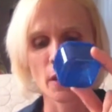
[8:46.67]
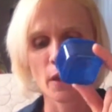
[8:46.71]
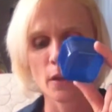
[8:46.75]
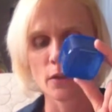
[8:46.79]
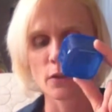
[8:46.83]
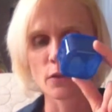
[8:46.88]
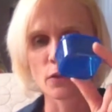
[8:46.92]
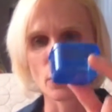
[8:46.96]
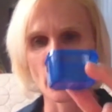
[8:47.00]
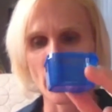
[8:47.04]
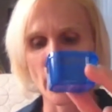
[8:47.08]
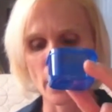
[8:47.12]

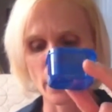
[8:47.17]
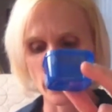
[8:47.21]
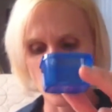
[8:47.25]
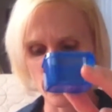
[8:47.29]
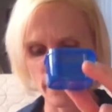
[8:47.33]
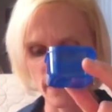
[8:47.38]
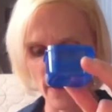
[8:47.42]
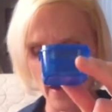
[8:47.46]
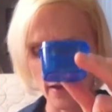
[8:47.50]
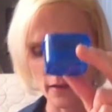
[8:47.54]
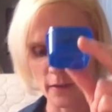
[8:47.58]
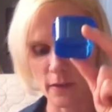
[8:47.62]
so healthy
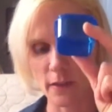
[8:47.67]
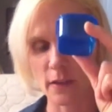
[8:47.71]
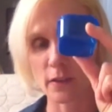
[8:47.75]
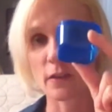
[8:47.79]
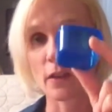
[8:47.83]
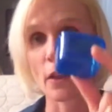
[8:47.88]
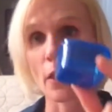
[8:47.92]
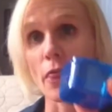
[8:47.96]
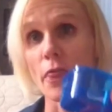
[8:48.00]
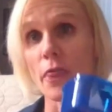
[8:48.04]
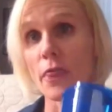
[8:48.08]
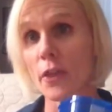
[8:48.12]
fats
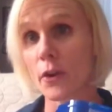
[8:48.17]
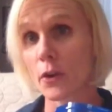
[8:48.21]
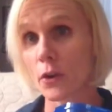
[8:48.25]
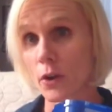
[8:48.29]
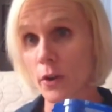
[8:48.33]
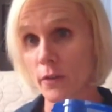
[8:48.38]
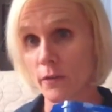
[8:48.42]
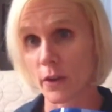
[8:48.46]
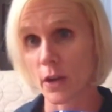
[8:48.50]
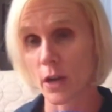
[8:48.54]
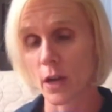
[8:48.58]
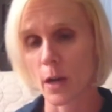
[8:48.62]
is
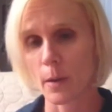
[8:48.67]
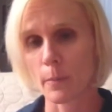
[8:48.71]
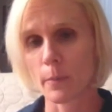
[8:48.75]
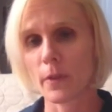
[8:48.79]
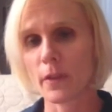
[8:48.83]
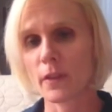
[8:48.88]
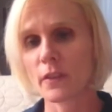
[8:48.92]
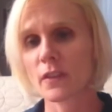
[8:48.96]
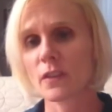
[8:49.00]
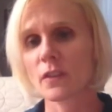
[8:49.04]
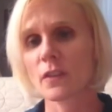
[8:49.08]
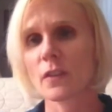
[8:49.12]
1/3 cup.
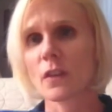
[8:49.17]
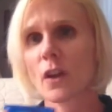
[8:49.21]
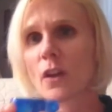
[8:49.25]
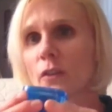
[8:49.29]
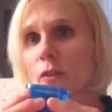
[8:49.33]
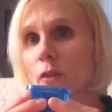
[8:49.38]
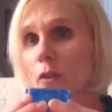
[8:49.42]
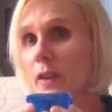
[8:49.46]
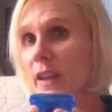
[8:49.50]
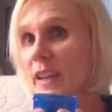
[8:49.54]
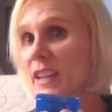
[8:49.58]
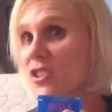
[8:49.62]
And this is
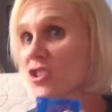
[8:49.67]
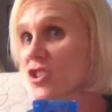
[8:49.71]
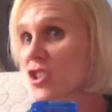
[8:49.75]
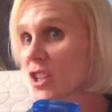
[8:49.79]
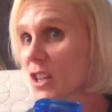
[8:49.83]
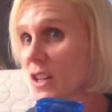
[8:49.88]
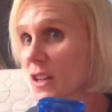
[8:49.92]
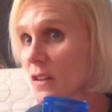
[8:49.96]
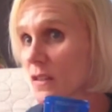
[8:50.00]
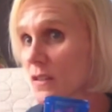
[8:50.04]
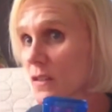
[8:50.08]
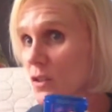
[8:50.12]
also like
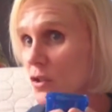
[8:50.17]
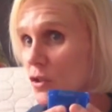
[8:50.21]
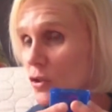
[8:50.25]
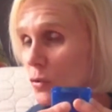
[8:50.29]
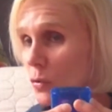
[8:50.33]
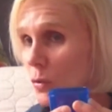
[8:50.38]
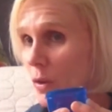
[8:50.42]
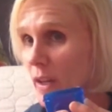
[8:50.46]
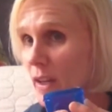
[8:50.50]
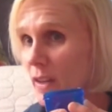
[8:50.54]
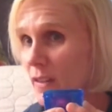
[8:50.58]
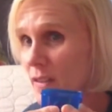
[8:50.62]
cheese,
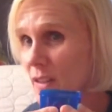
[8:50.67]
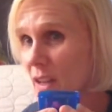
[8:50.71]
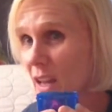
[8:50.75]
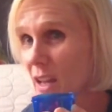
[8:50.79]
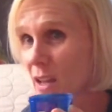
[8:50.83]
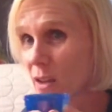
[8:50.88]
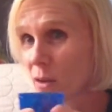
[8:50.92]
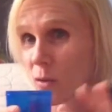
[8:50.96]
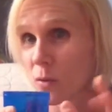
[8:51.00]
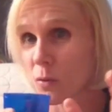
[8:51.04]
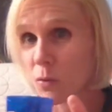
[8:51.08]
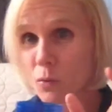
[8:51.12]
too. Like,
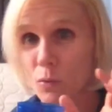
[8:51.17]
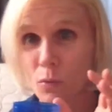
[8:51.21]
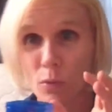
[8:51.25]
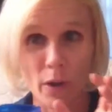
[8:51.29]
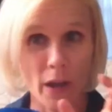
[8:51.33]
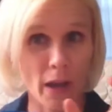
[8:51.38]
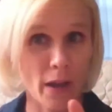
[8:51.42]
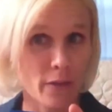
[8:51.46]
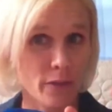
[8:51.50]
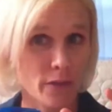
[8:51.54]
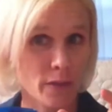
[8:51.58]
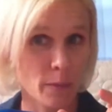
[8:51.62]
say you
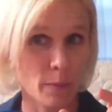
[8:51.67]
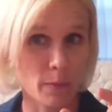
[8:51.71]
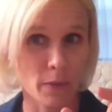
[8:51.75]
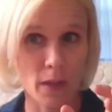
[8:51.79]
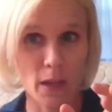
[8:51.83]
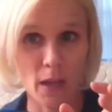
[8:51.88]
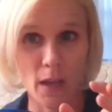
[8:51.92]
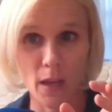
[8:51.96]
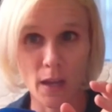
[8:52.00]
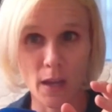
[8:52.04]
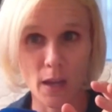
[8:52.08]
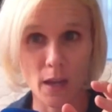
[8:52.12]
have
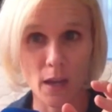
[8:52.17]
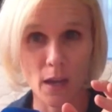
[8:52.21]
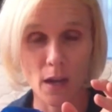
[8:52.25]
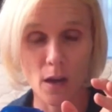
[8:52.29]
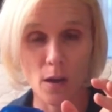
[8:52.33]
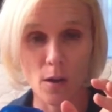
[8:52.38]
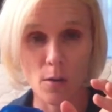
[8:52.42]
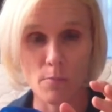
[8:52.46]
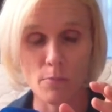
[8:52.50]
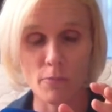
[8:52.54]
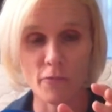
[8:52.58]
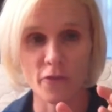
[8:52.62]
something
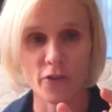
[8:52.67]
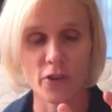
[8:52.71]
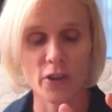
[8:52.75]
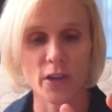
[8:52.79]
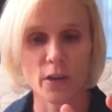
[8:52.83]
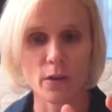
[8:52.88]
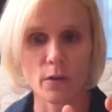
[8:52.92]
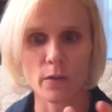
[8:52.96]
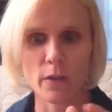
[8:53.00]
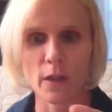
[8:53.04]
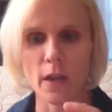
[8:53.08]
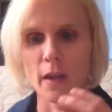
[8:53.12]
for
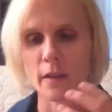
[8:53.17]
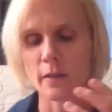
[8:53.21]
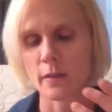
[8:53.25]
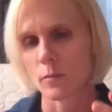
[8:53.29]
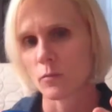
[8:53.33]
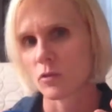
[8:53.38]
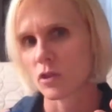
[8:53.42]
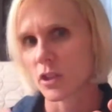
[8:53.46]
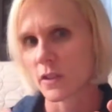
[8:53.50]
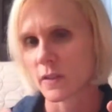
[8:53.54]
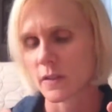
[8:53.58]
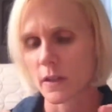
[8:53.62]
dinner that has
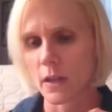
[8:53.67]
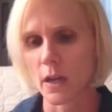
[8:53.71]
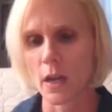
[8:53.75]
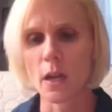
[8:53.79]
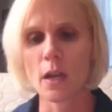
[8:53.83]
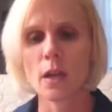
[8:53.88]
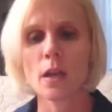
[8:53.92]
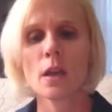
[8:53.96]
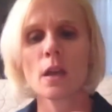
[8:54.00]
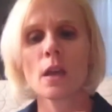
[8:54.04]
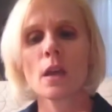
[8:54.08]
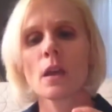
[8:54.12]
some cheese in
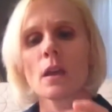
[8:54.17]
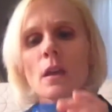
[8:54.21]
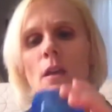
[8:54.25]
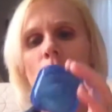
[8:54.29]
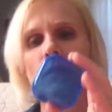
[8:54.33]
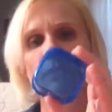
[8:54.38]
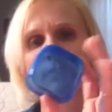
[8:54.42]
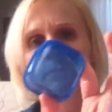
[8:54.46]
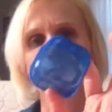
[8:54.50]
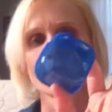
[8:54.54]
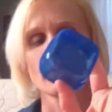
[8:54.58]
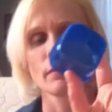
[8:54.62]
it,
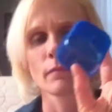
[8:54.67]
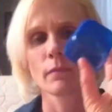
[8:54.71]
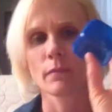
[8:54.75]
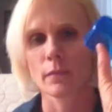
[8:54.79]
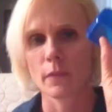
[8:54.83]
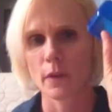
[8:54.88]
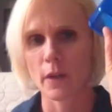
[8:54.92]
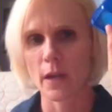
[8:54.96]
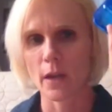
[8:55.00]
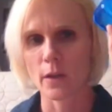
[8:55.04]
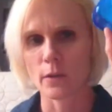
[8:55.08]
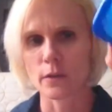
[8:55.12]

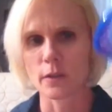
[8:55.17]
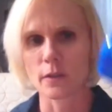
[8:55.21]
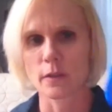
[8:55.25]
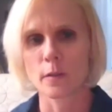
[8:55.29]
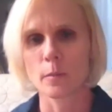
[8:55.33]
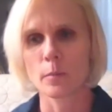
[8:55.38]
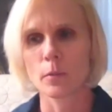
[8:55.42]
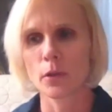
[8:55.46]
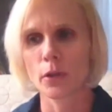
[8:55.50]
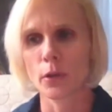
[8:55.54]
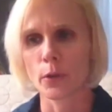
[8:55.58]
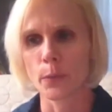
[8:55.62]
counts as
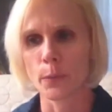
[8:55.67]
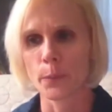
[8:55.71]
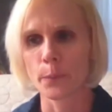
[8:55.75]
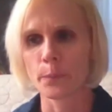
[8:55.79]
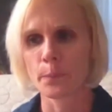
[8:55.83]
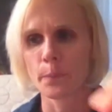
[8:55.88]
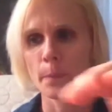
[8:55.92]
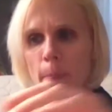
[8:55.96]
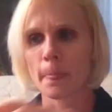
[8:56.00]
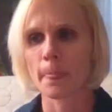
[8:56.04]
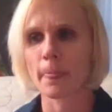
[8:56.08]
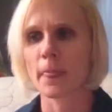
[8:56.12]
a blue.
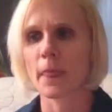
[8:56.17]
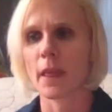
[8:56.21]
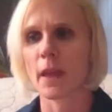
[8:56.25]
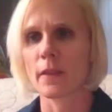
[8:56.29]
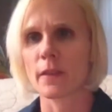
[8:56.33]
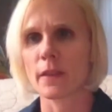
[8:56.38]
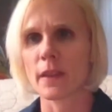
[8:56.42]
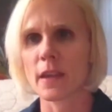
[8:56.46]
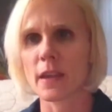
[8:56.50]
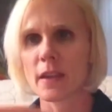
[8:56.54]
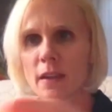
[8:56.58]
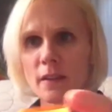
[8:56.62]

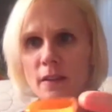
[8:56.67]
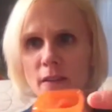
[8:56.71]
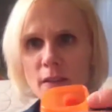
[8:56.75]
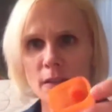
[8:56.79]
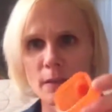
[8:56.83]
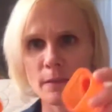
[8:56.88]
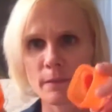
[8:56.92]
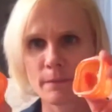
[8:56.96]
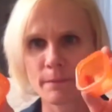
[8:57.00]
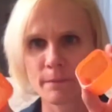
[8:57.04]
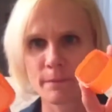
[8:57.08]
Then these,